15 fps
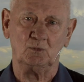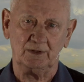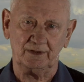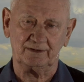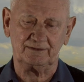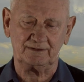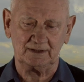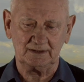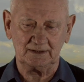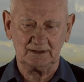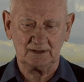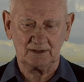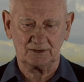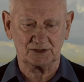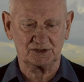with
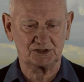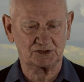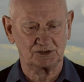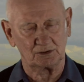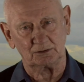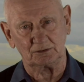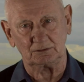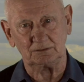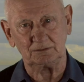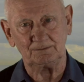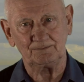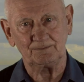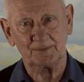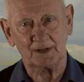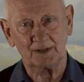the soul
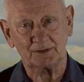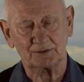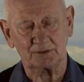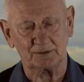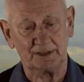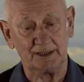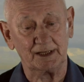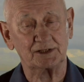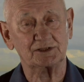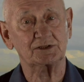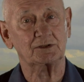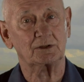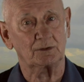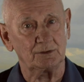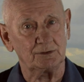to the
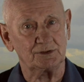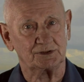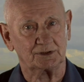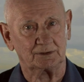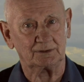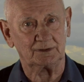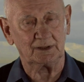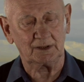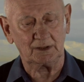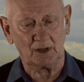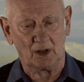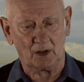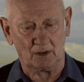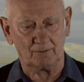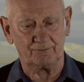exclusion
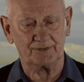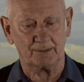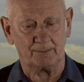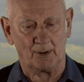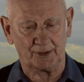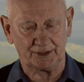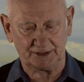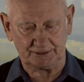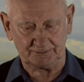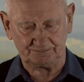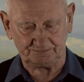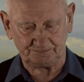of the body.